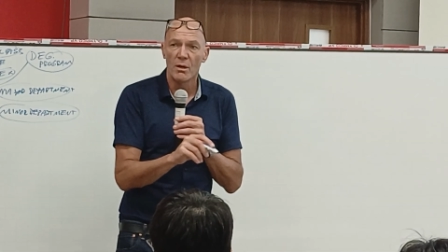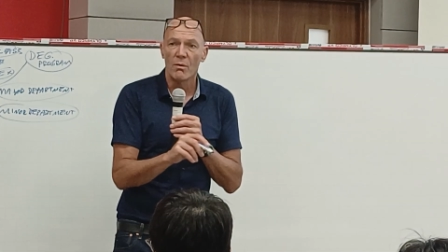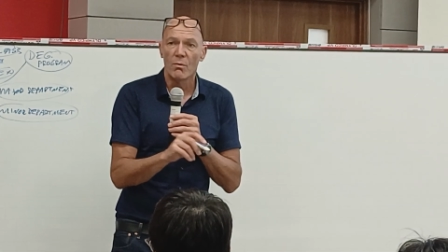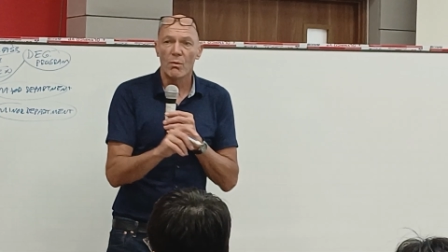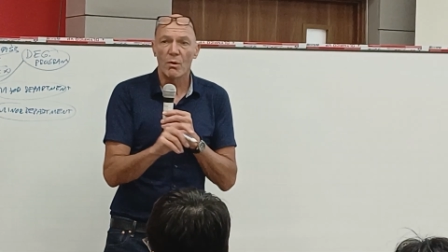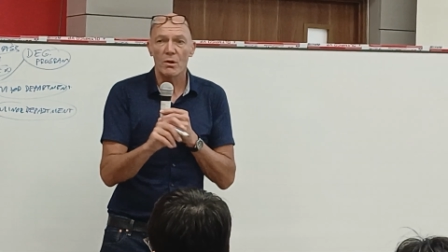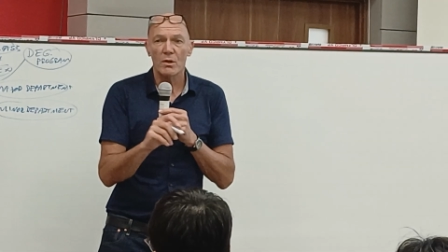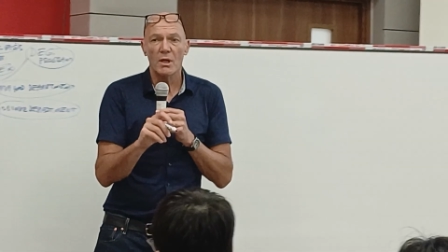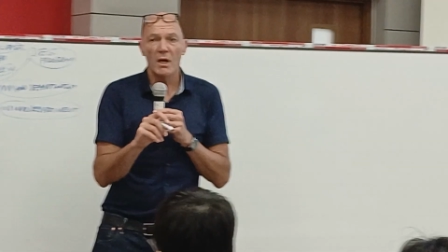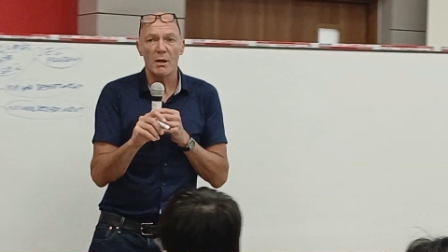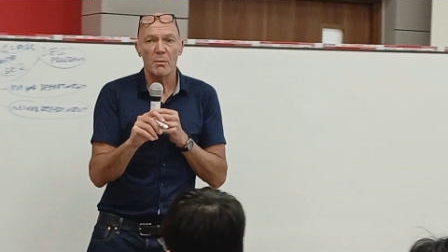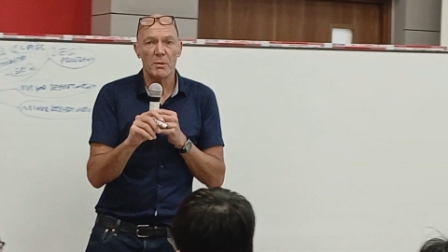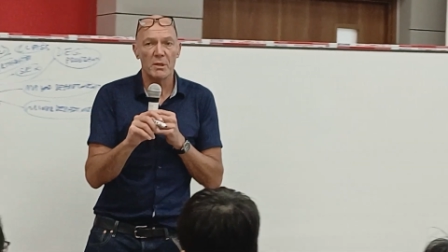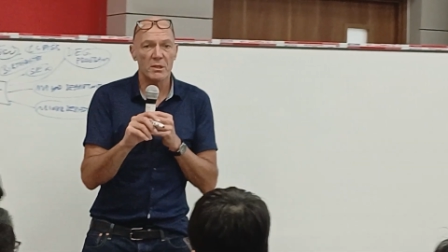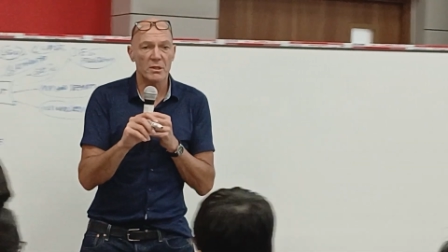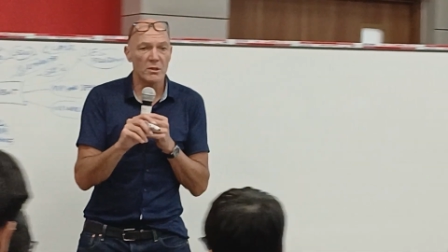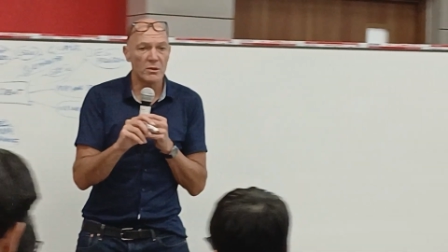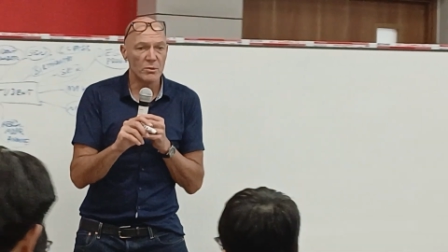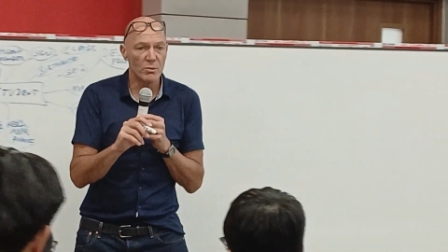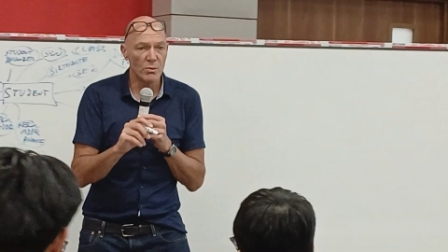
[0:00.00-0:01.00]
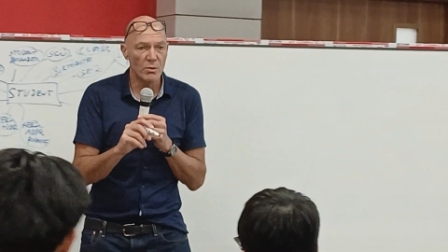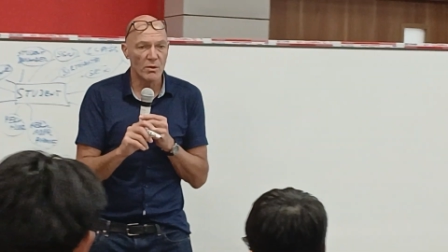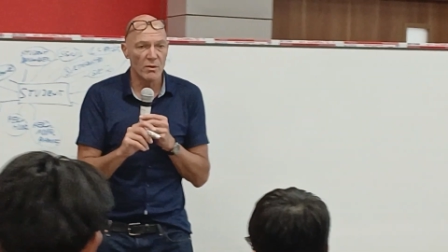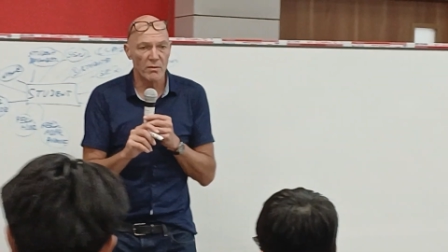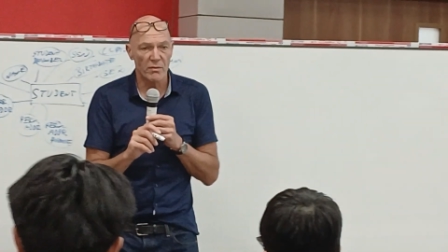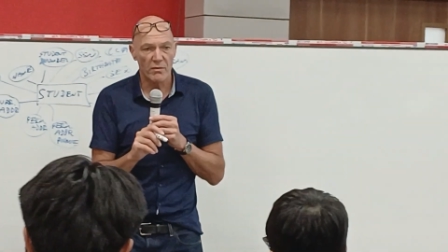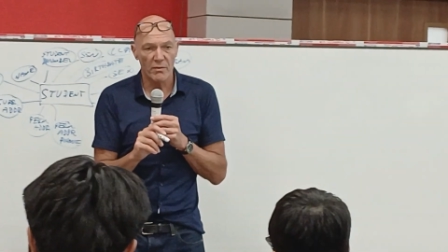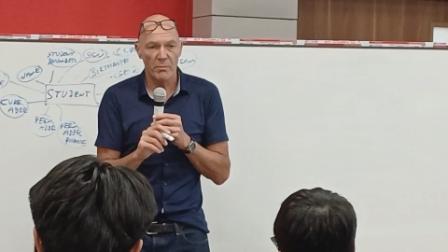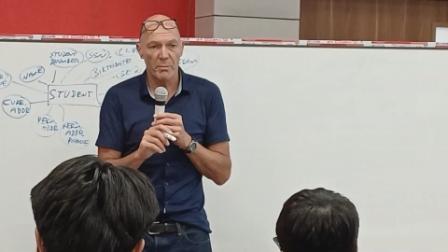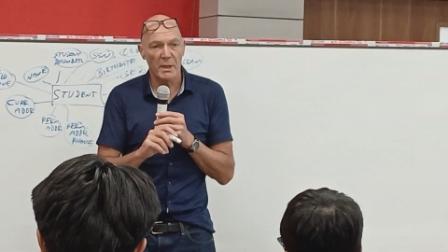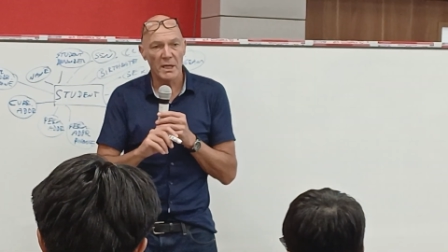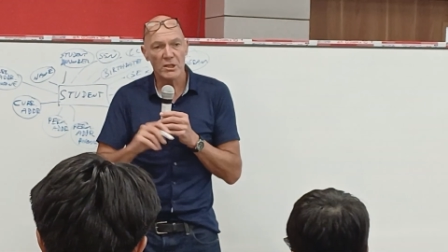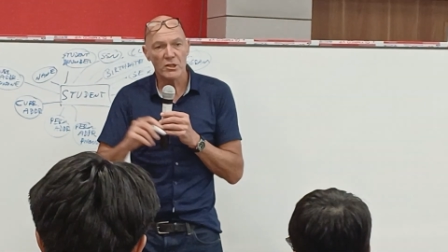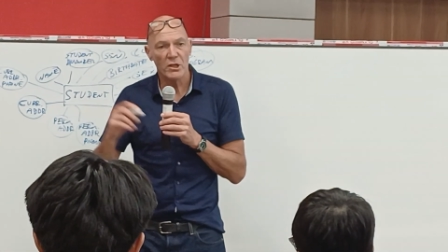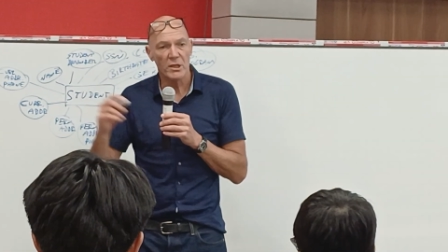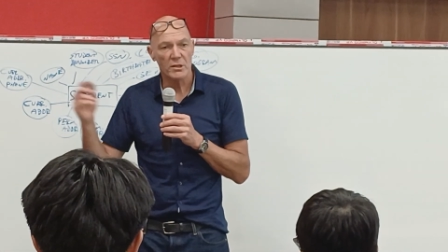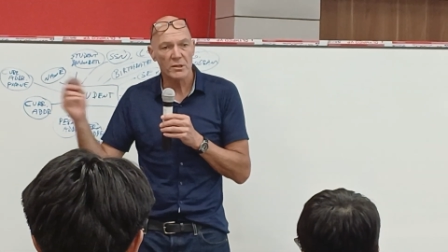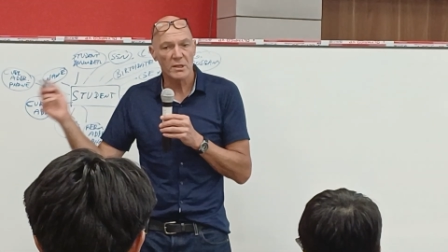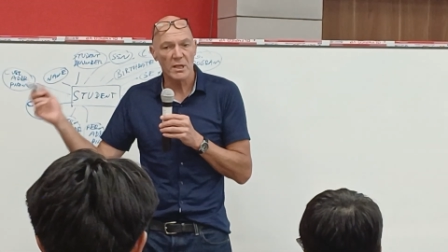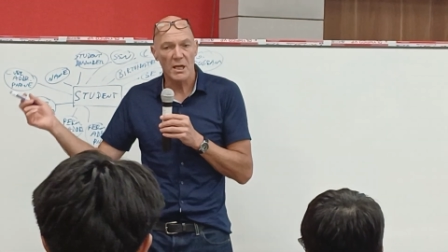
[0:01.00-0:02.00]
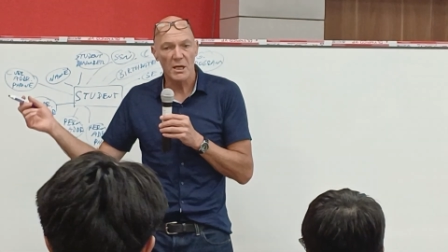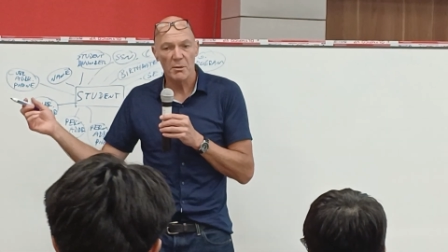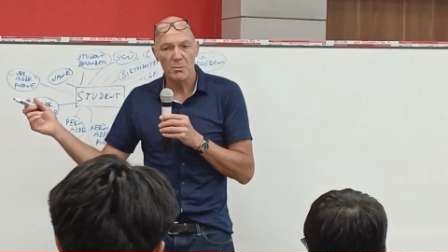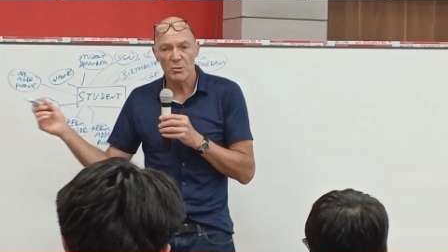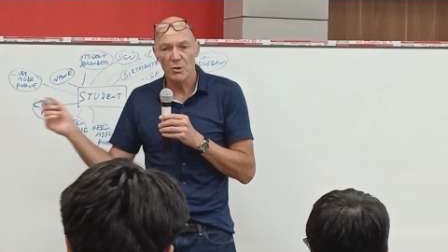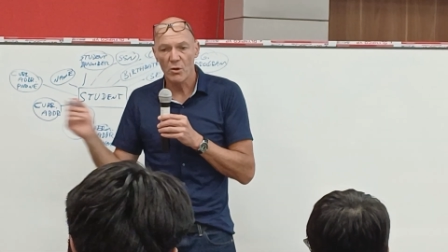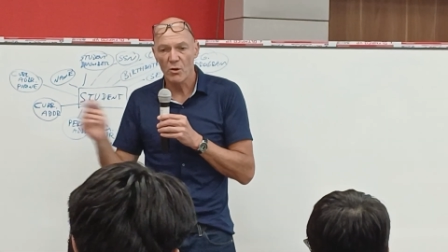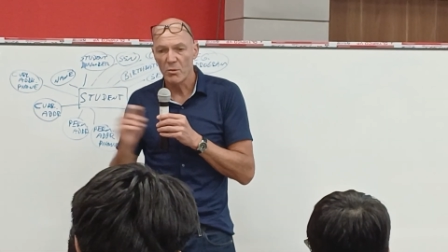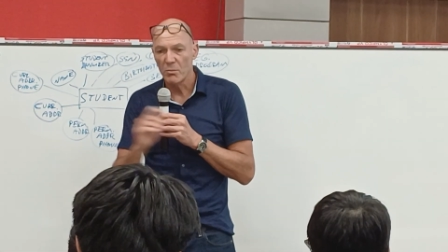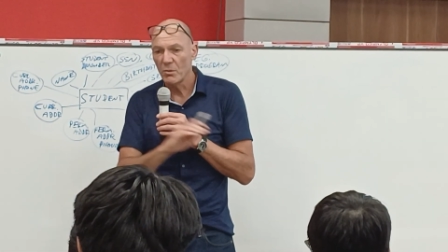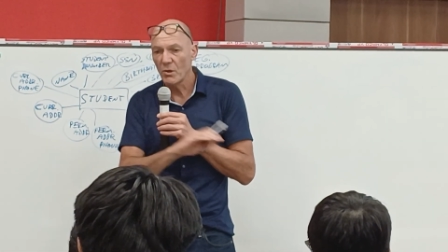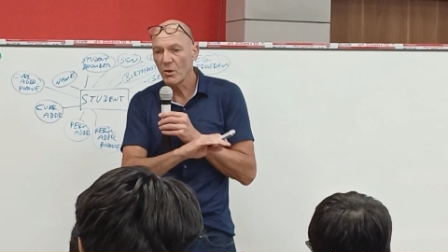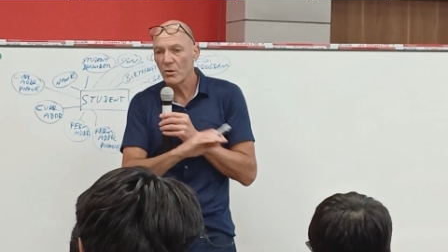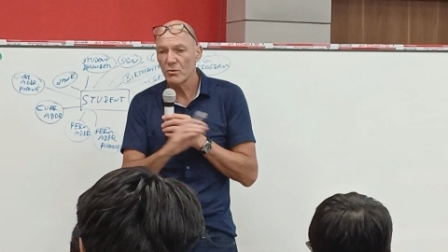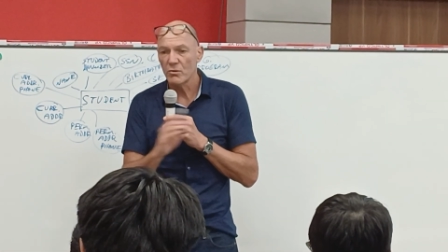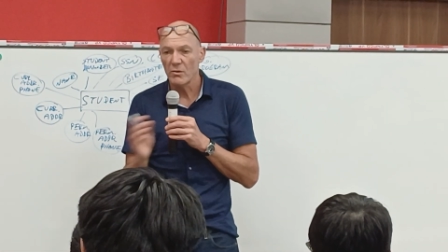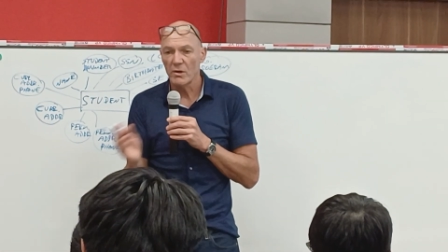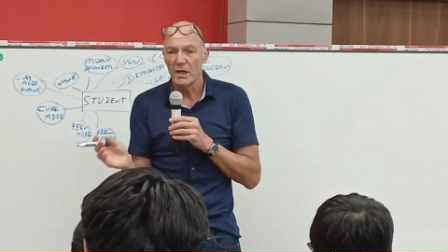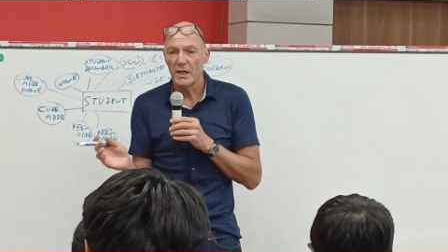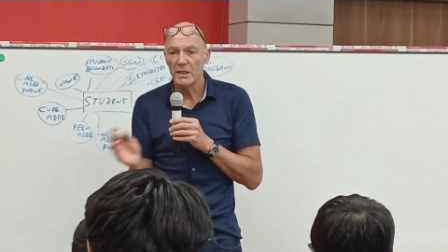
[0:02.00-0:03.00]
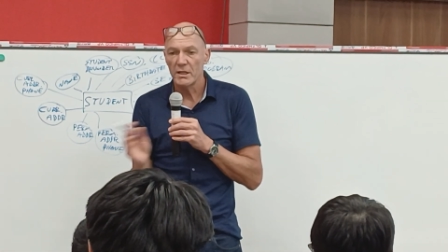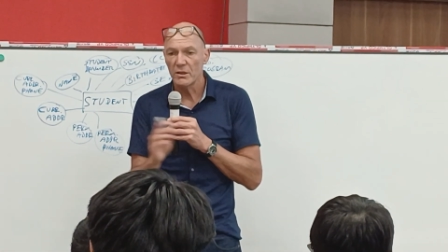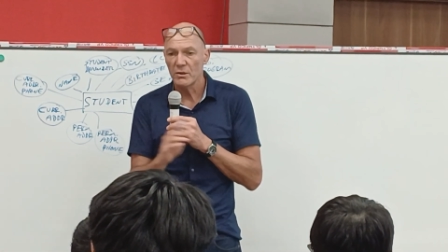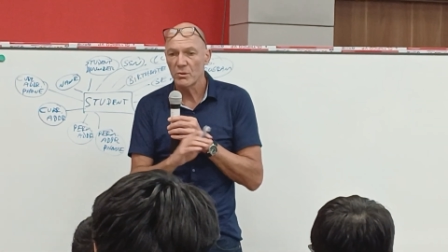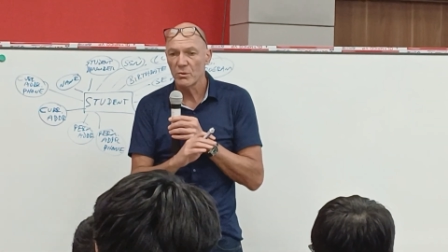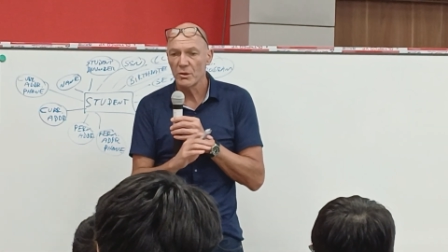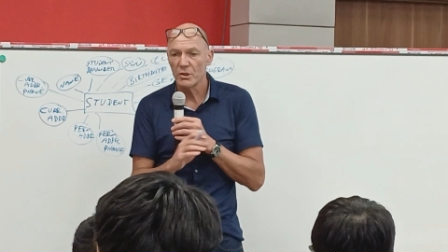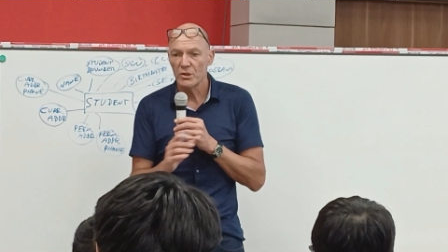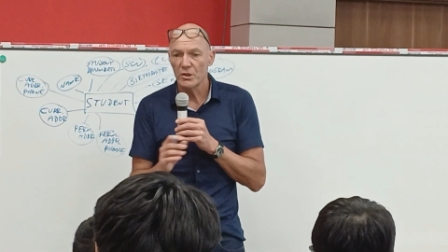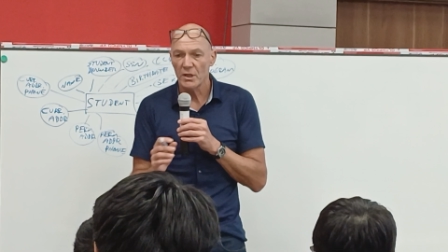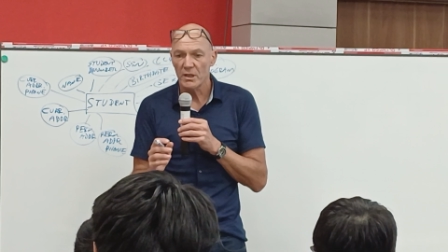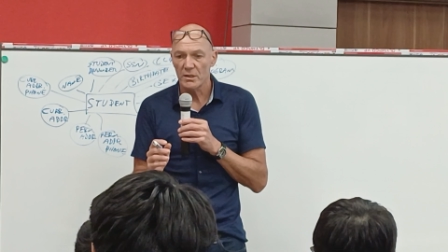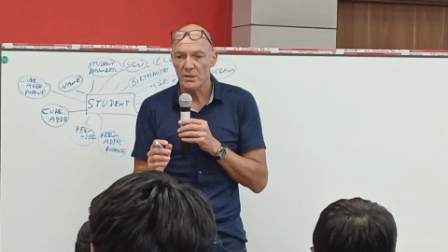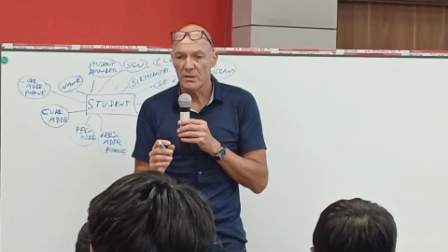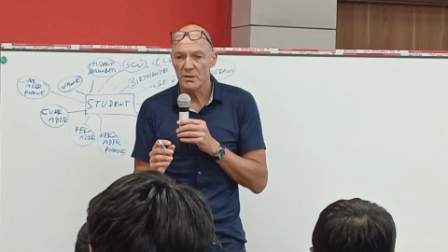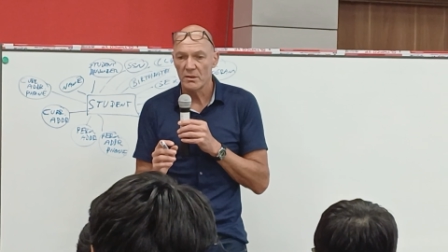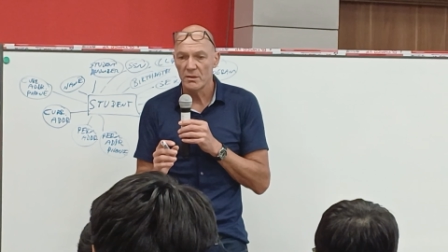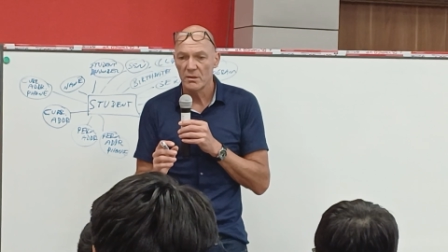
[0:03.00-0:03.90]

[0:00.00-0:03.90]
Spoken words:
one time he's a student of the bachelor study program, not related to each other.